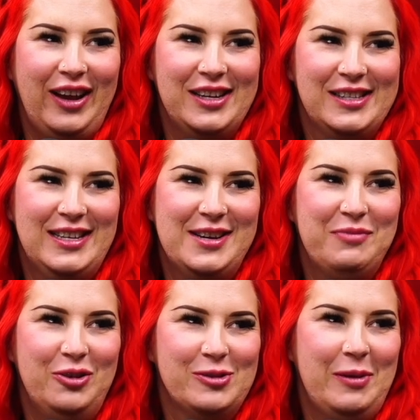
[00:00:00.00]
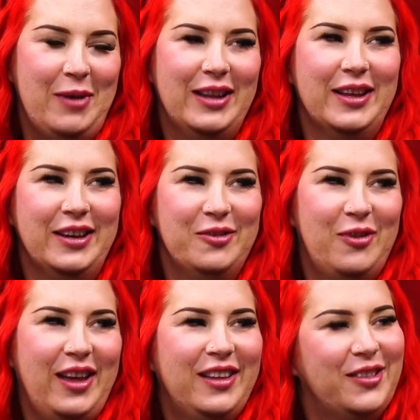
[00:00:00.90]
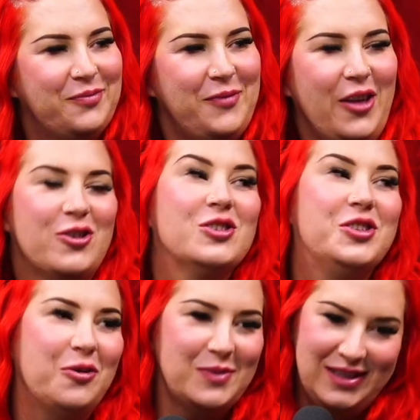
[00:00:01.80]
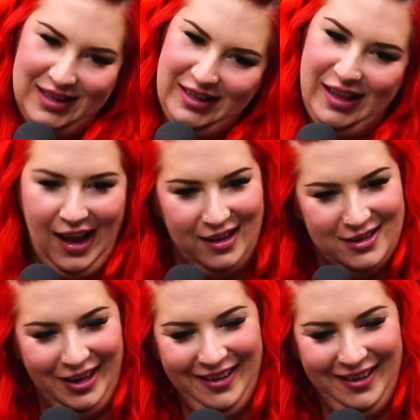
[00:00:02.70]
I just think it blows my mind that others don't see that.